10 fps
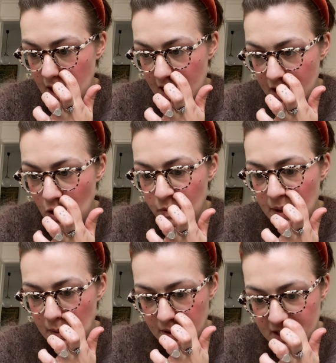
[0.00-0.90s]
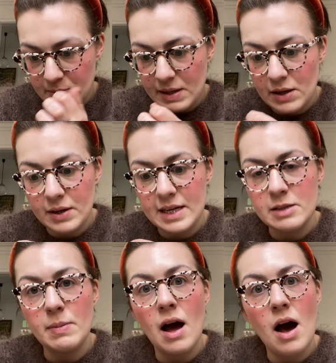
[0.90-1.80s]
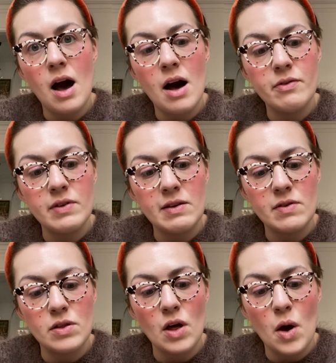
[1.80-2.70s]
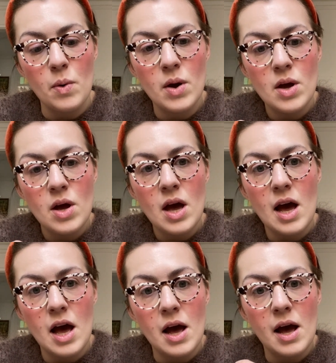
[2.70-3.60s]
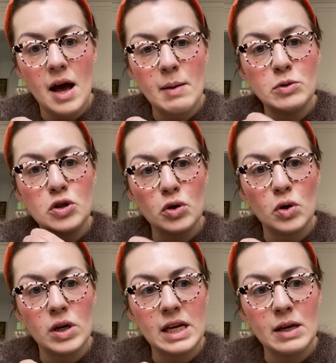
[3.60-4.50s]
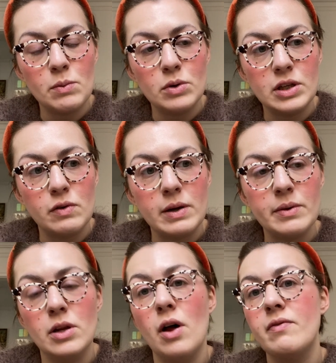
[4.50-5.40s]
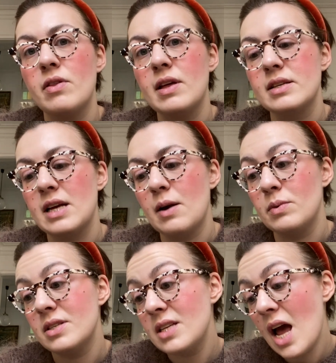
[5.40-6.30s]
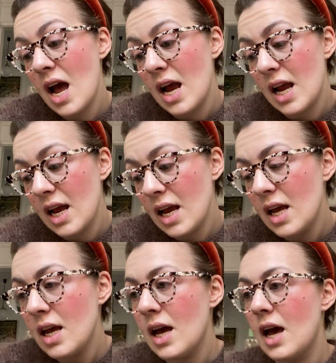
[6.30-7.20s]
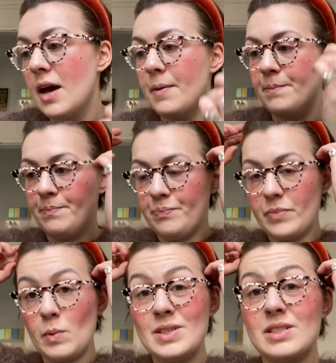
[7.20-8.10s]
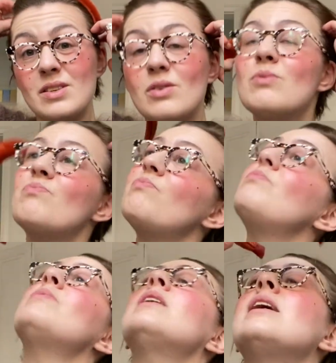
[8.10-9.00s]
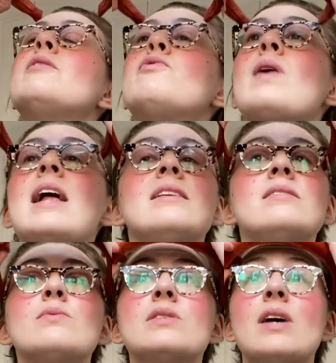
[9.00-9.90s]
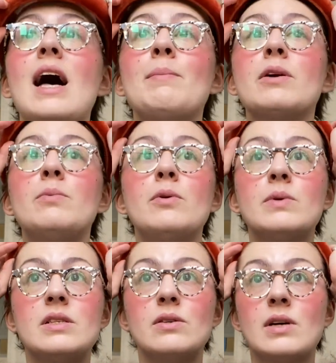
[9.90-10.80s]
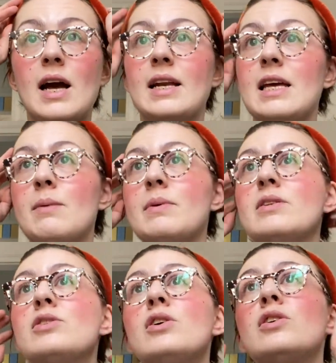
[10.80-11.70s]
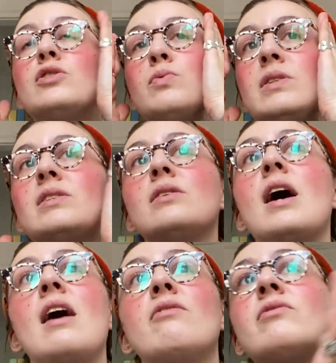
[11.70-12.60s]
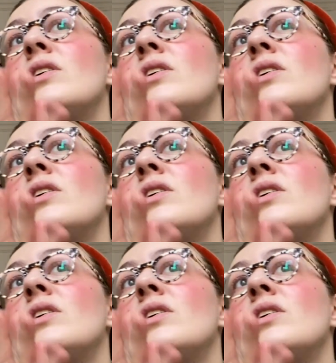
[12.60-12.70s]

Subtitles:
and I don't really want to speak on his behalf, even though I'm sure he would agree with a lot of the things I would say. We're still friends, we're still amicable, we're still kind of keep in touch, we still have